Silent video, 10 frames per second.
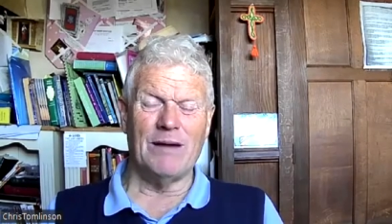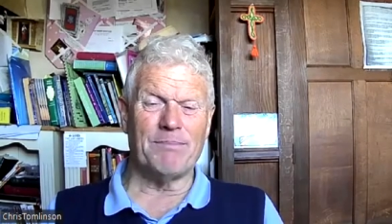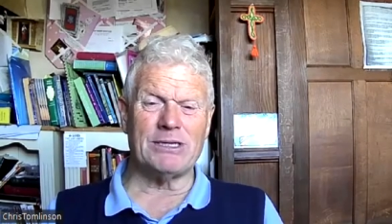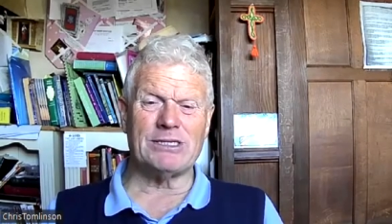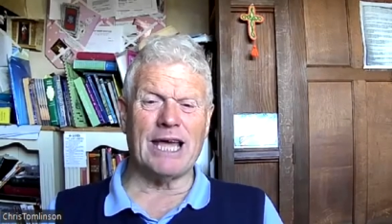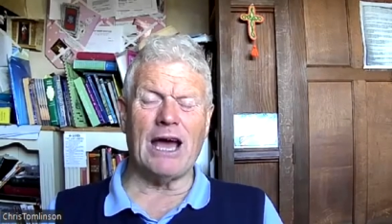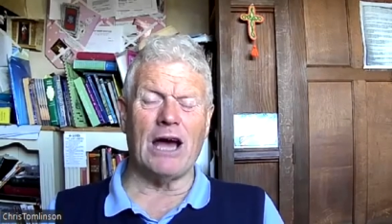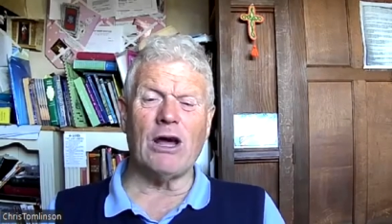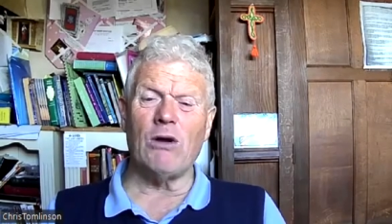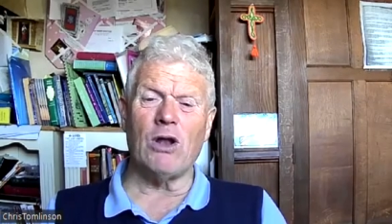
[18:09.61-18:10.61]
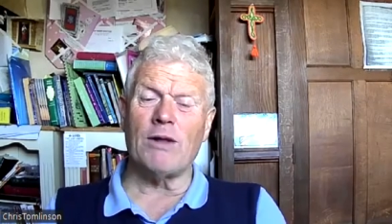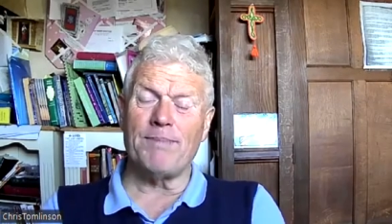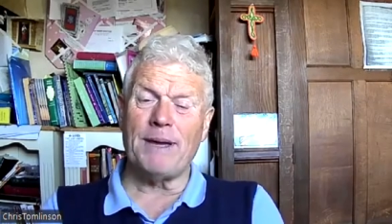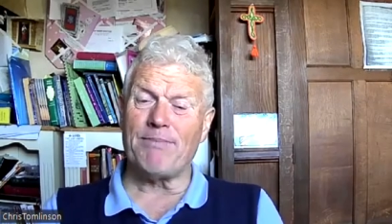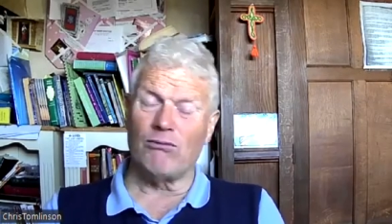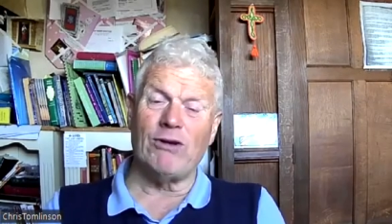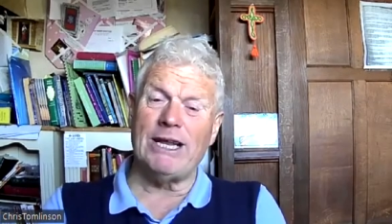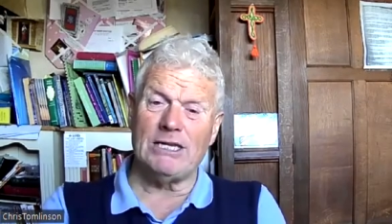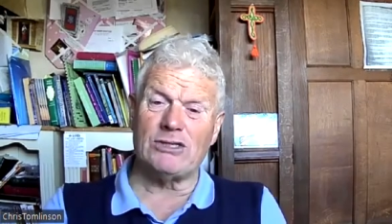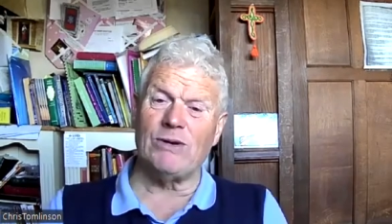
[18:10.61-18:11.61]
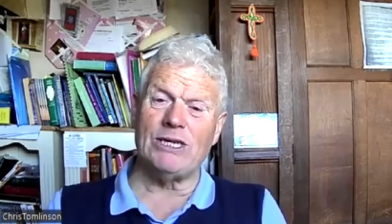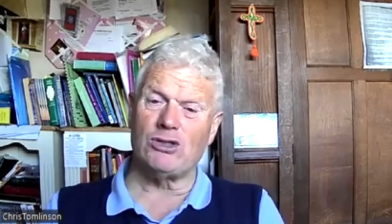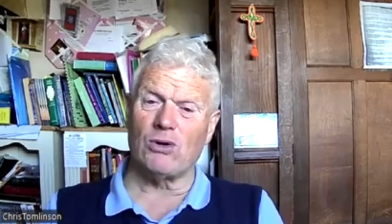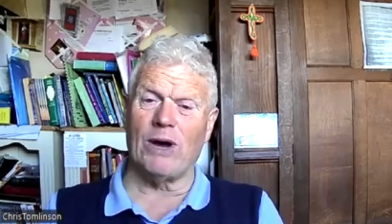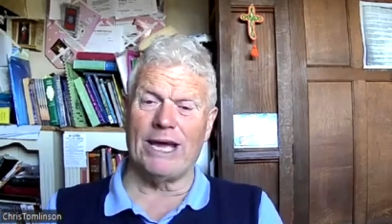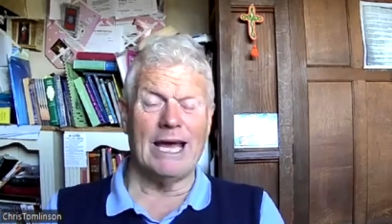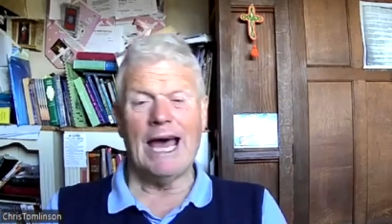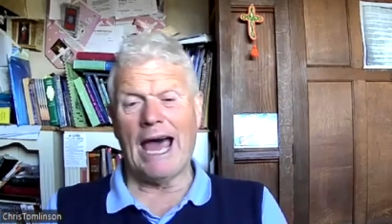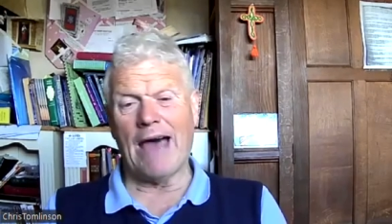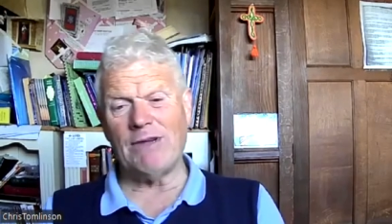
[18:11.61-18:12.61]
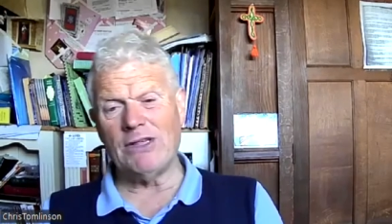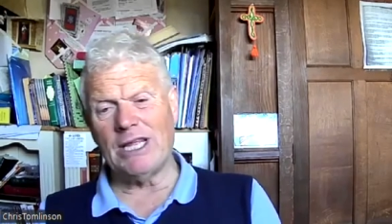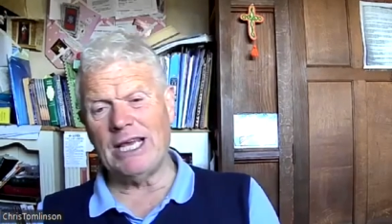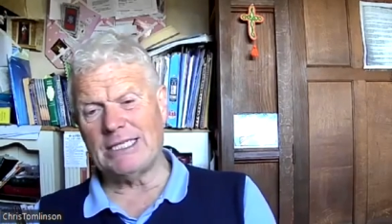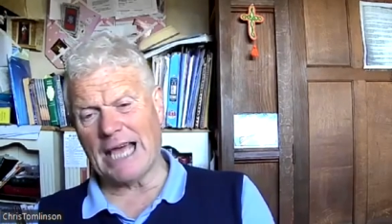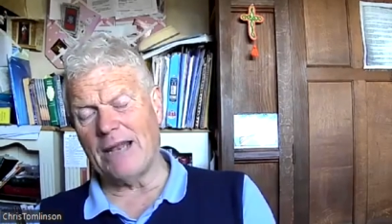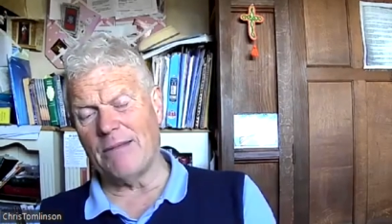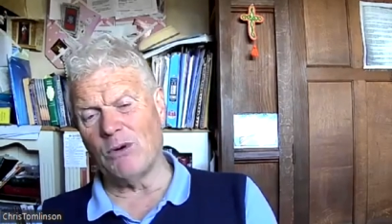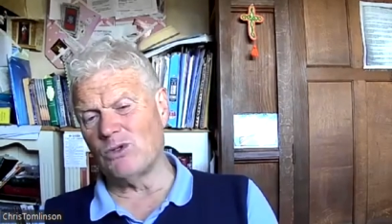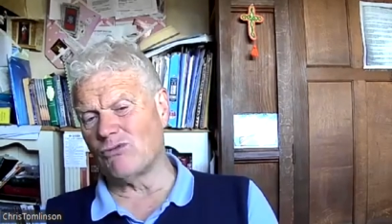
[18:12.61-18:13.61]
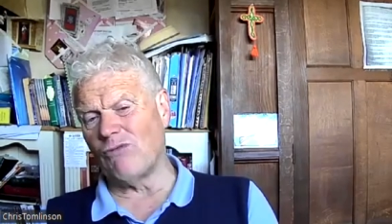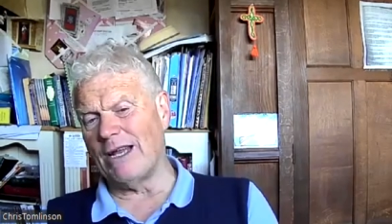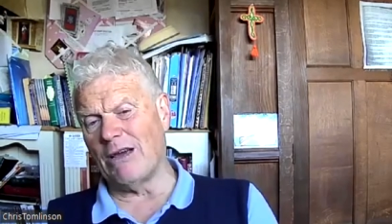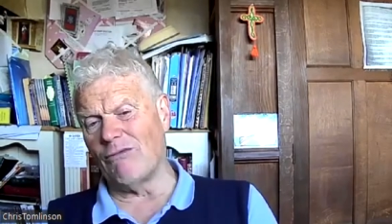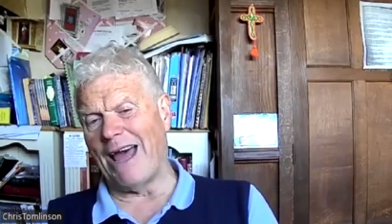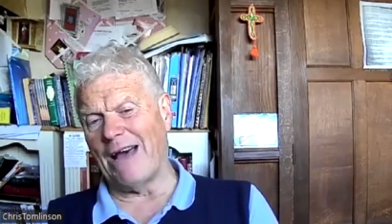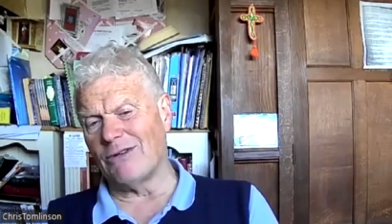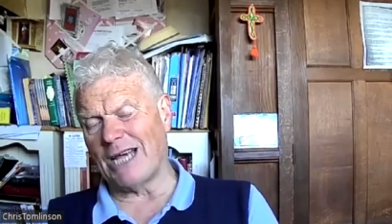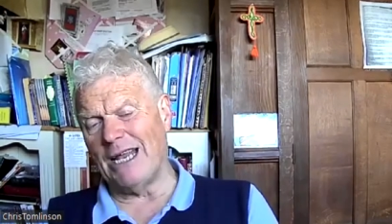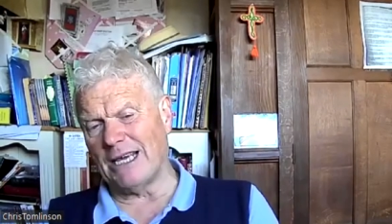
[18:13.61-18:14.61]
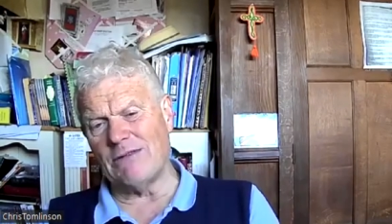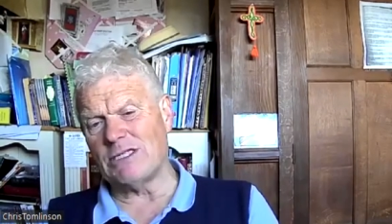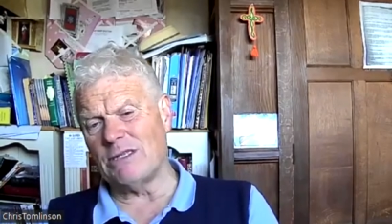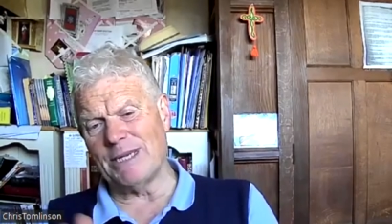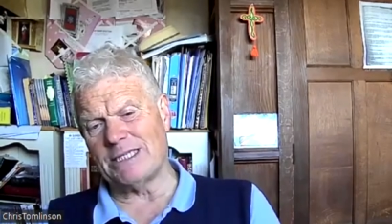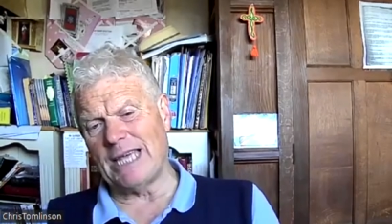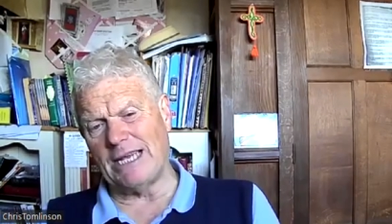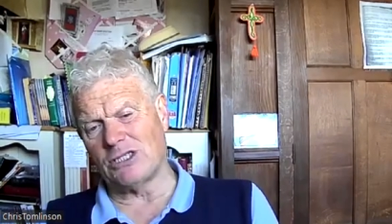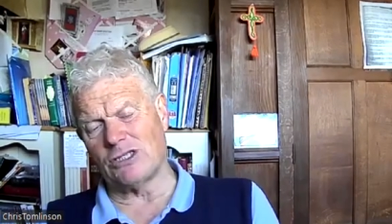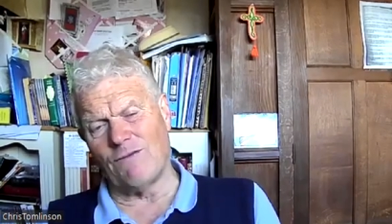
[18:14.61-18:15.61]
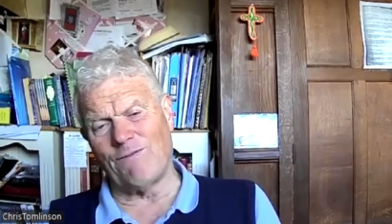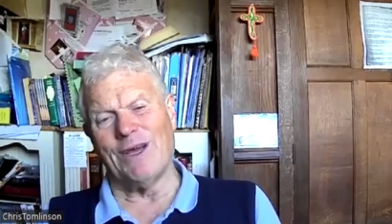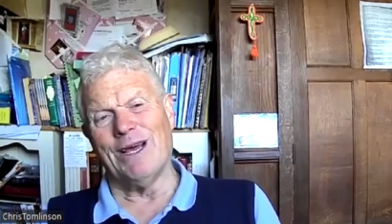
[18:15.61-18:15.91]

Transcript: But they, I know a lot of people really do enjoy having these animals running around, and it gives them a sense of